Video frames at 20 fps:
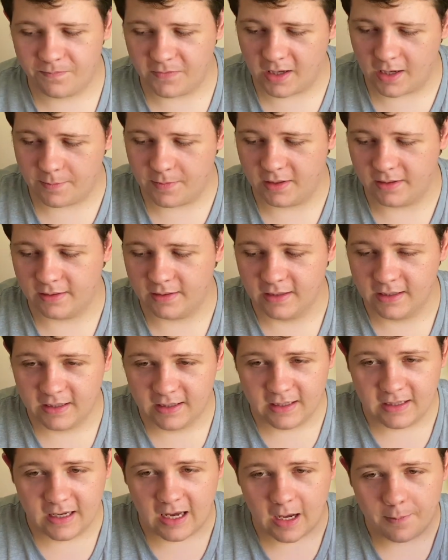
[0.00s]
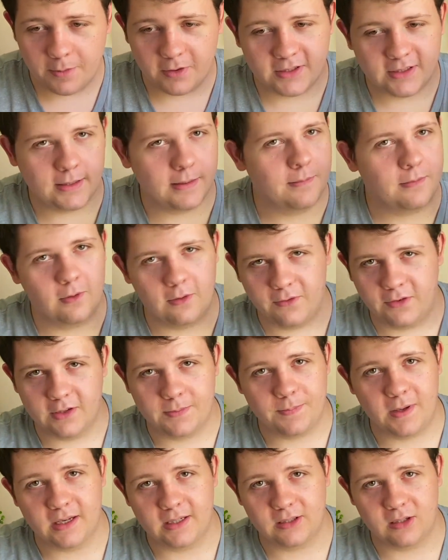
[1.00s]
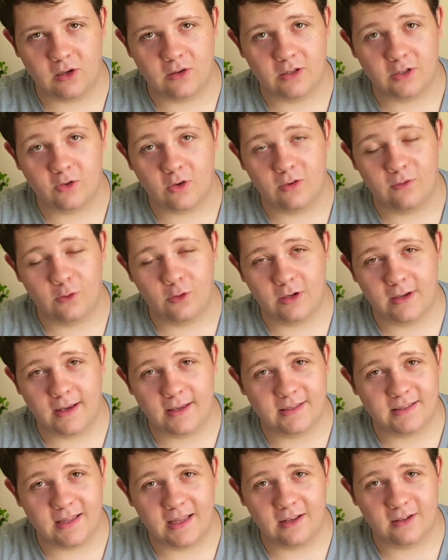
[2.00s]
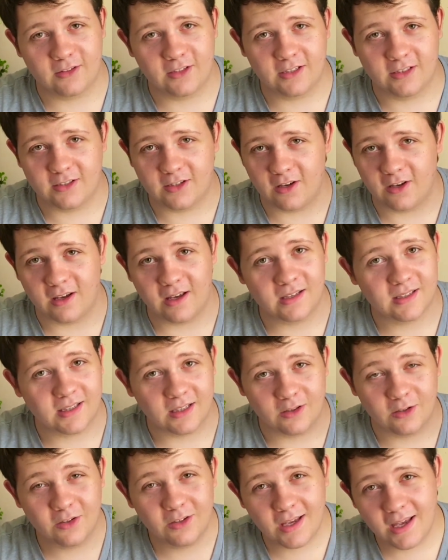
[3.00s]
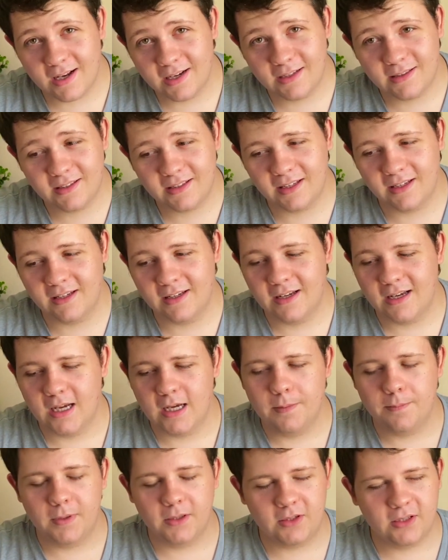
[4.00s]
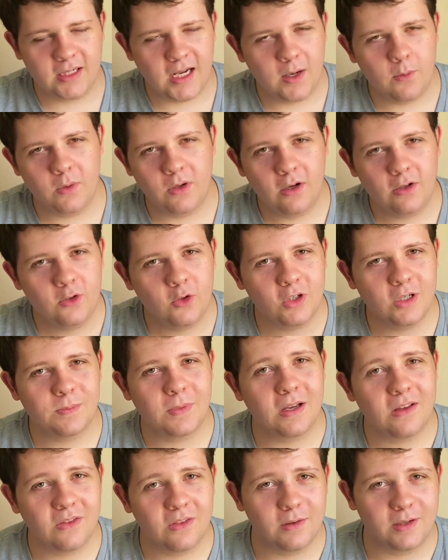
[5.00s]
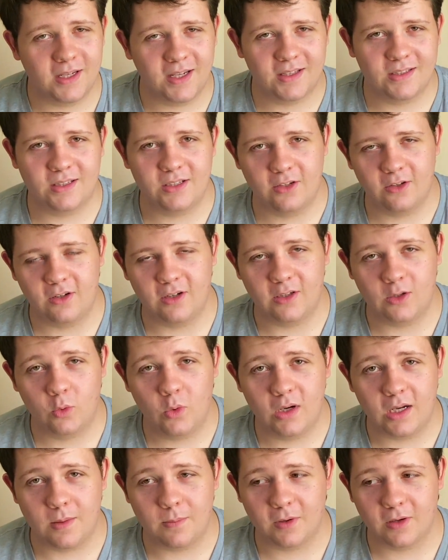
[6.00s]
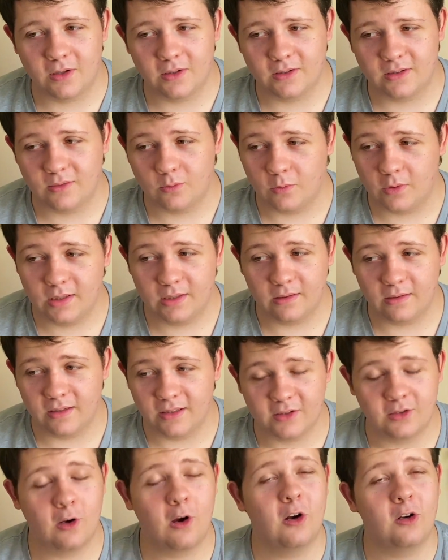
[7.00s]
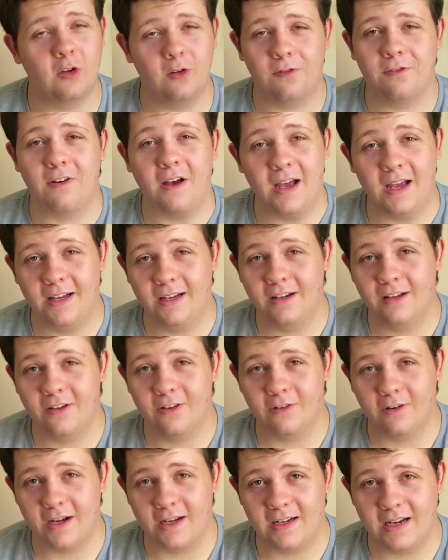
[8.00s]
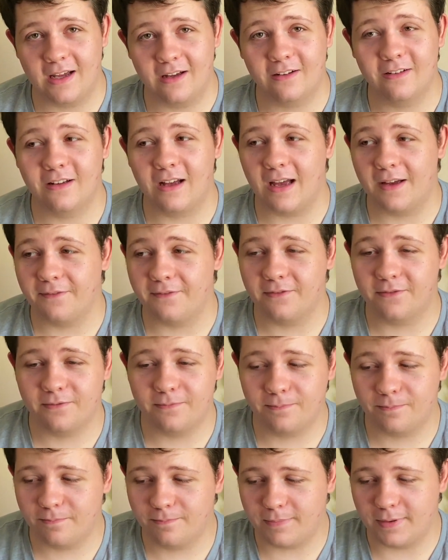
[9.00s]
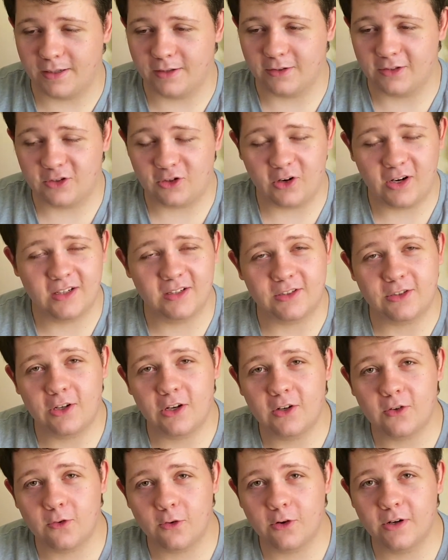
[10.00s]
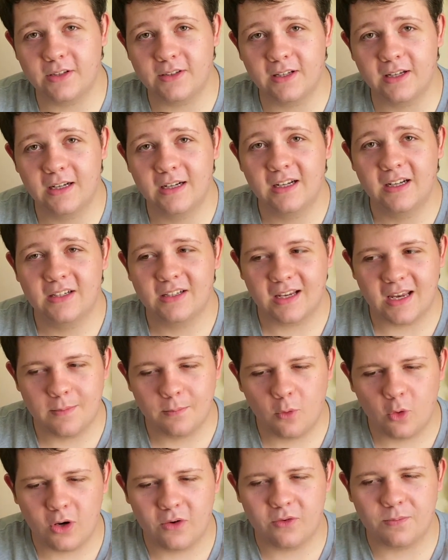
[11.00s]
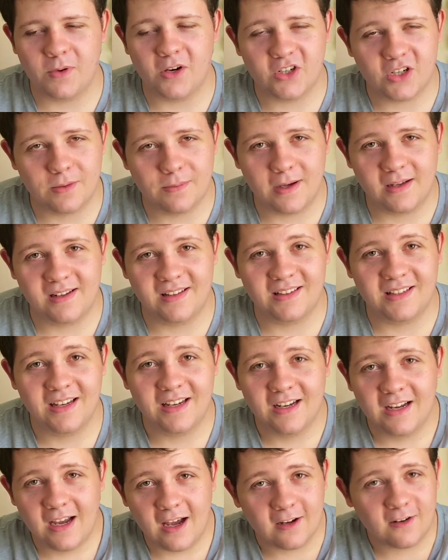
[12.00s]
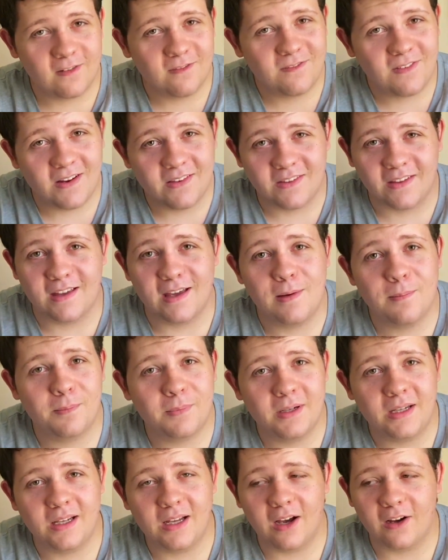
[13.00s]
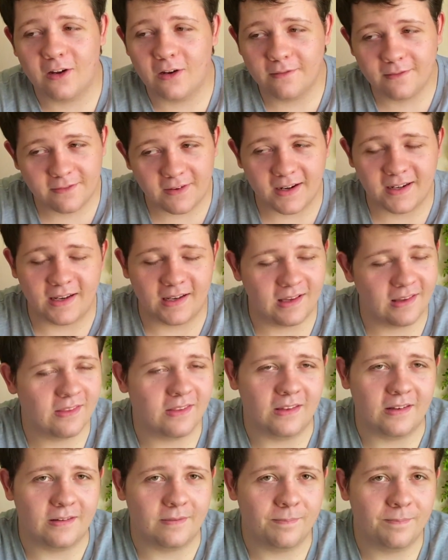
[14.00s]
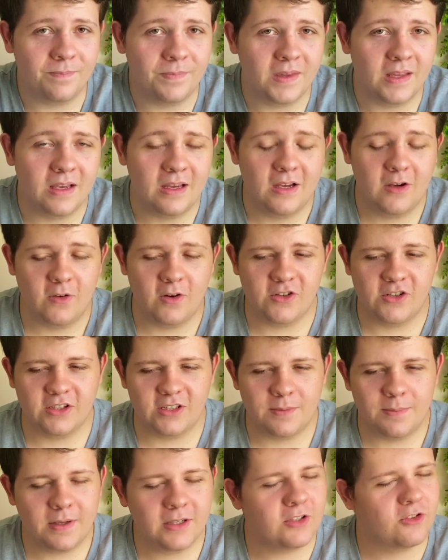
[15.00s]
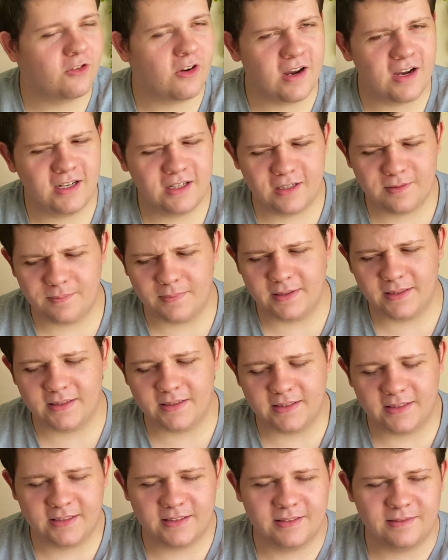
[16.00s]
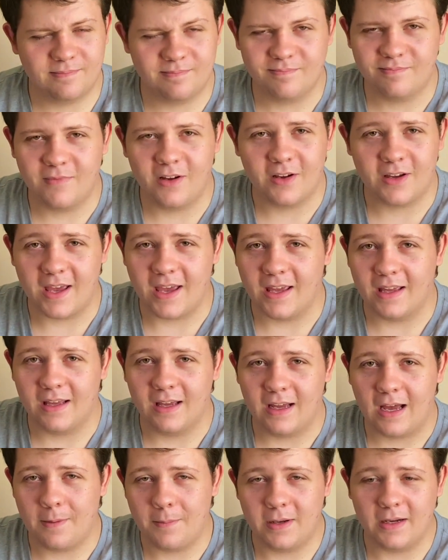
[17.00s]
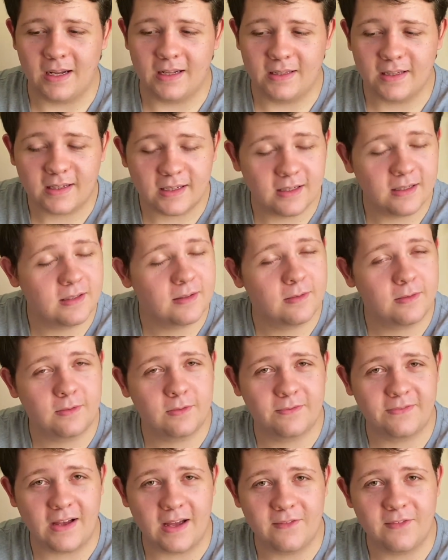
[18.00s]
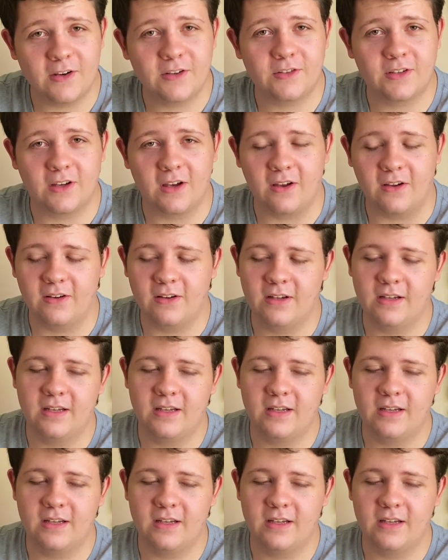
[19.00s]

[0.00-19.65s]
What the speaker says: I mean, I'll put some of the specs on the screen for you guys now, just so you guys can look at it. But today we're not talking about the Dixon UD20 because one, it's hard to find right now. I've been trying to search for it to get more information about it. I can't find the company, I can't find anything, which is a bit strange, but okay. I mean, I did get it 5 years ago.